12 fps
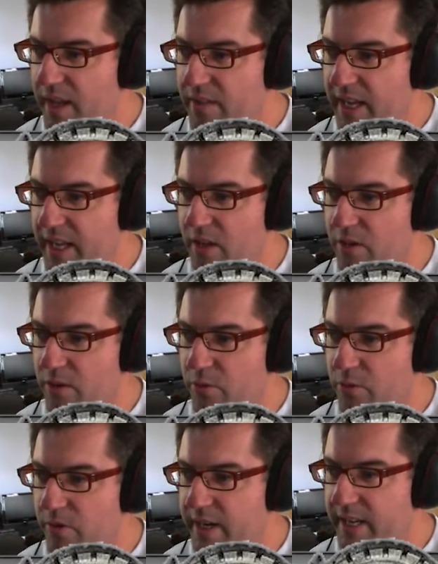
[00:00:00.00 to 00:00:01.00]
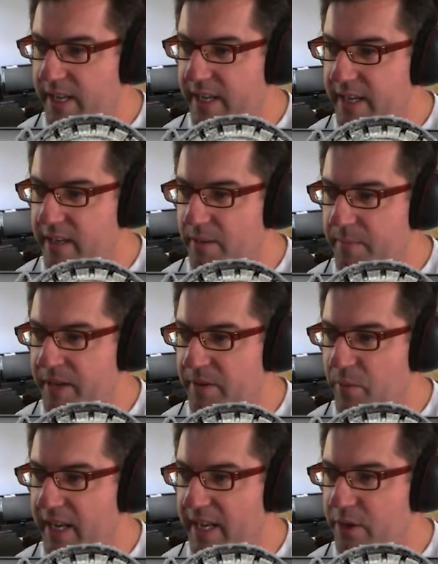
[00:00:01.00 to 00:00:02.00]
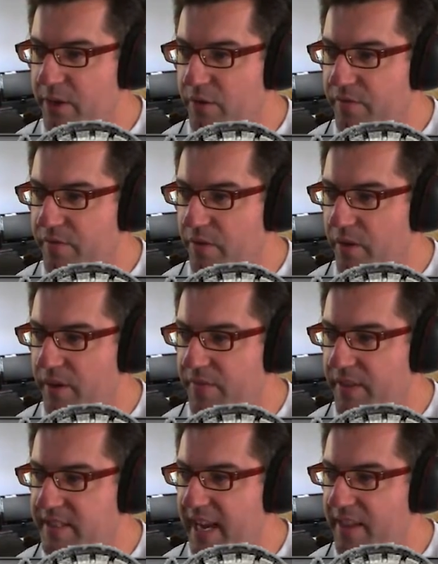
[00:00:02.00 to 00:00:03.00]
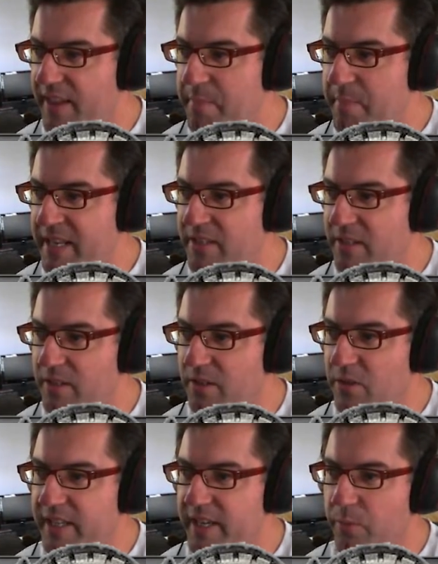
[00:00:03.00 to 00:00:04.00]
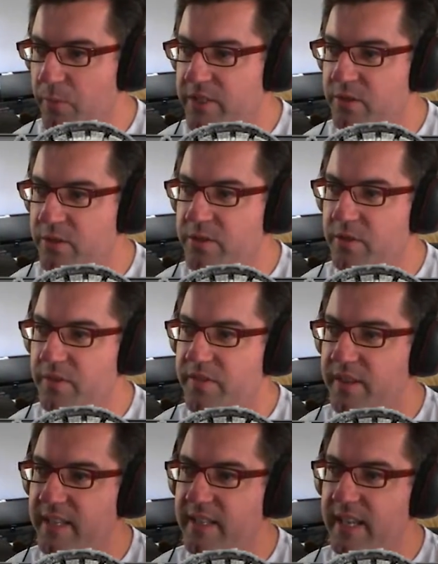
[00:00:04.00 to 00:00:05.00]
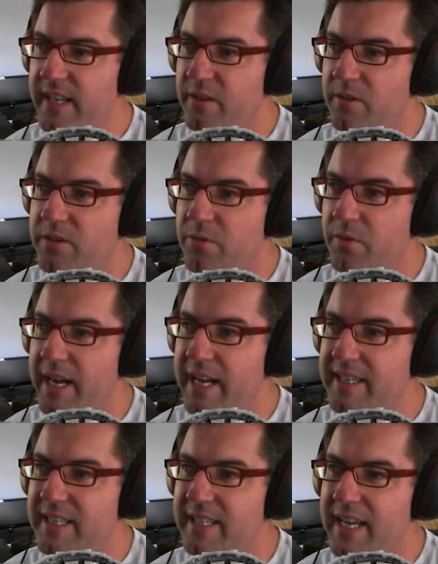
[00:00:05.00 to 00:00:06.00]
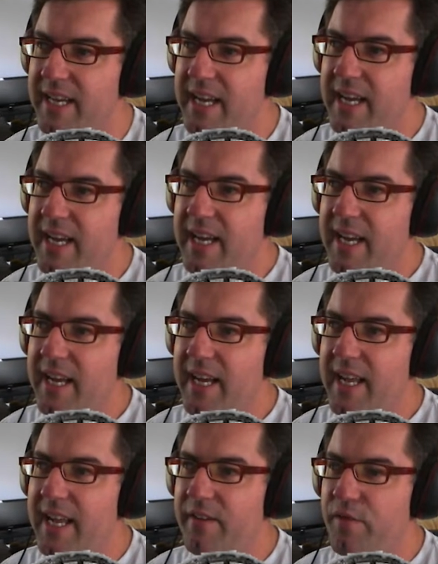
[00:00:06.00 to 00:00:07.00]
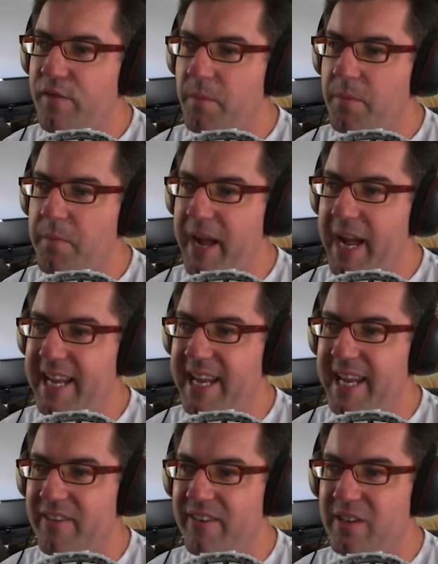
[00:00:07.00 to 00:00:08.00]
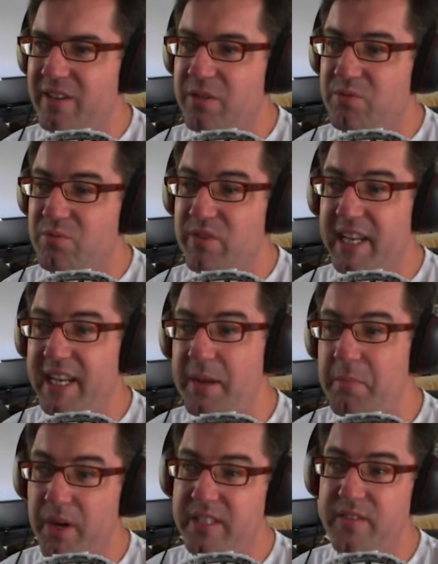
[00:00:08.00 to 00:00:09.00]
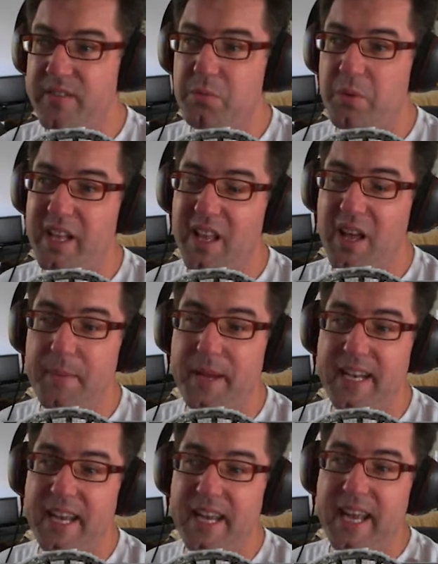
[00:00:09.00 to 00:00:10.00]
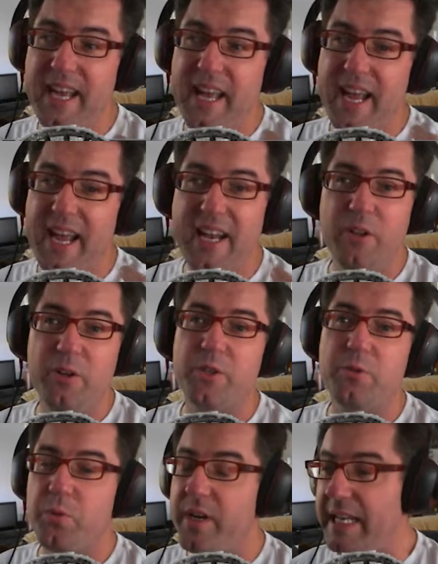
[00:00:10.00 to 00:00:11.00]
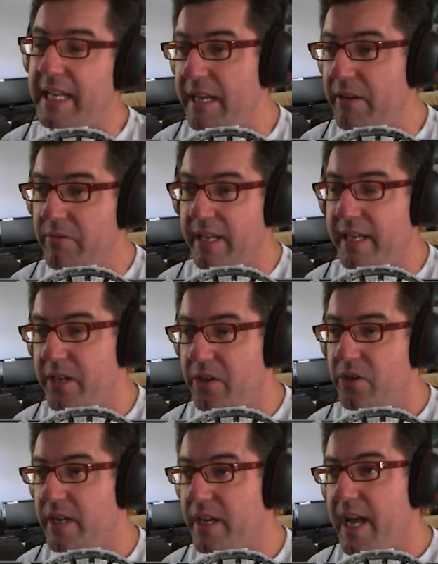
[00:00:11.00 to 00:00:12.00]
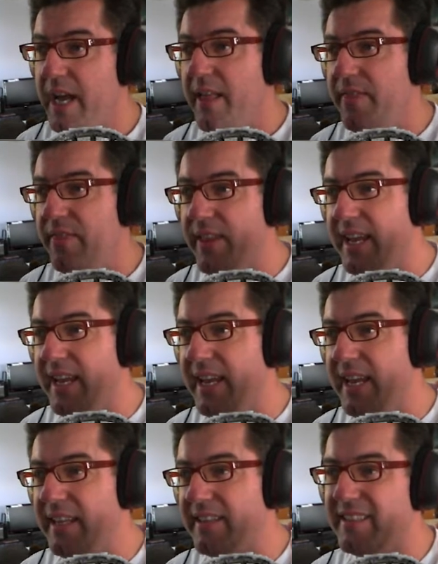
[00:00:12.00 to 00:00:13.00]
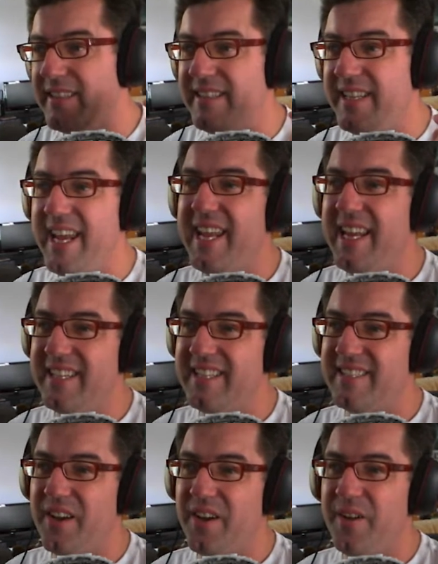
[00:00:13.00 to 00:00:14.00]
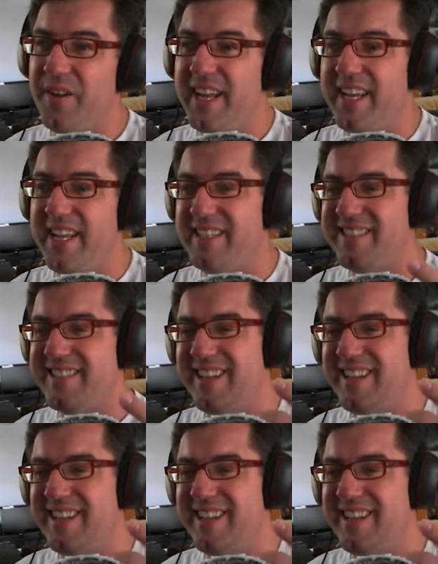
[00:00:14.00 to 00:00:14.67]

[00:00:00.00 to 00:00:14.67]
look really, I mean, really good for, if that's how they're meant to look, the original sort of thing, then that looks great. And from the back here, it looks really impressive as well. I mean, it looks really, really good. The thing is, though, is